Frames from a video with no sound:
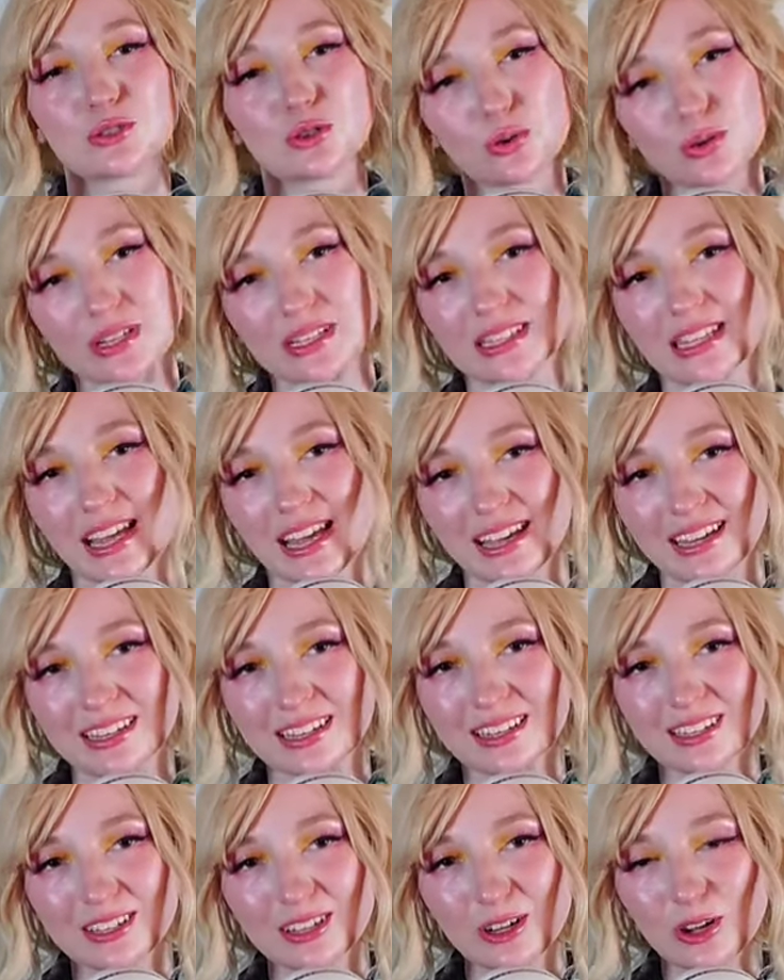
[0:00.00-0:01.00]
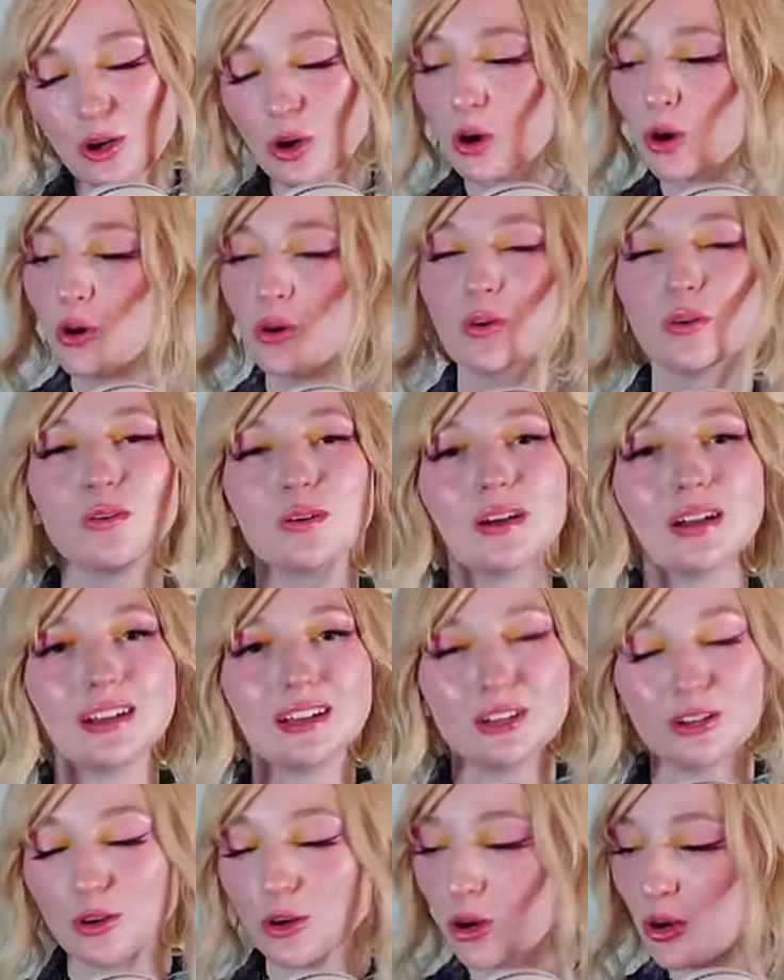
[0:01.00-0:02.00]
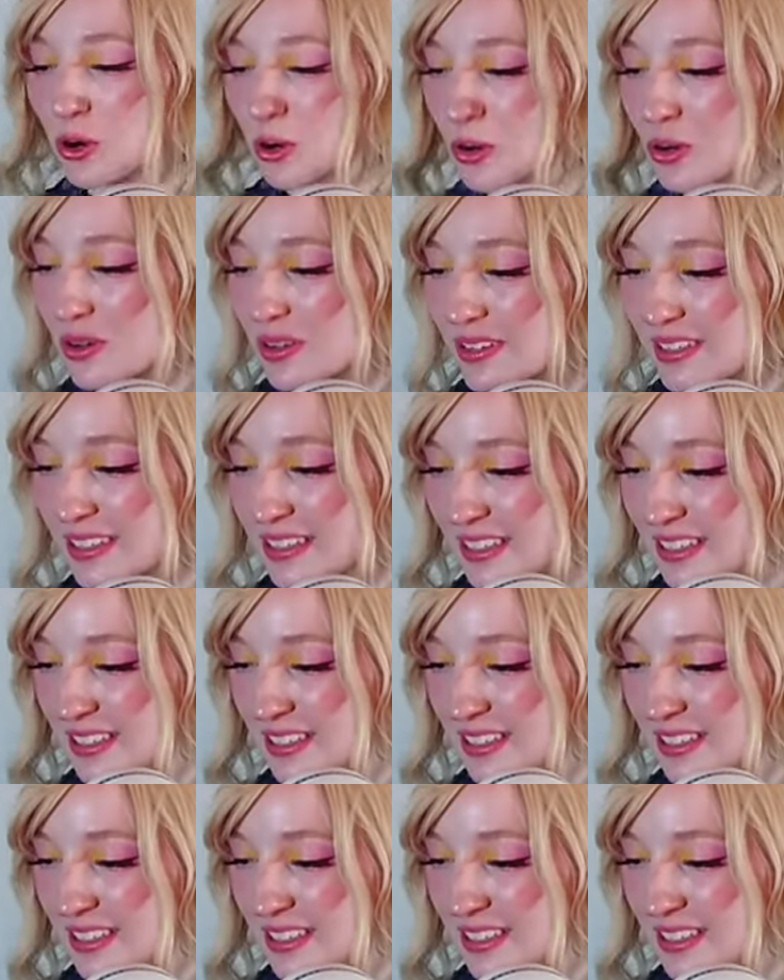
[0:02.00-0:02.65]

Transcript: enjoys that? Who, who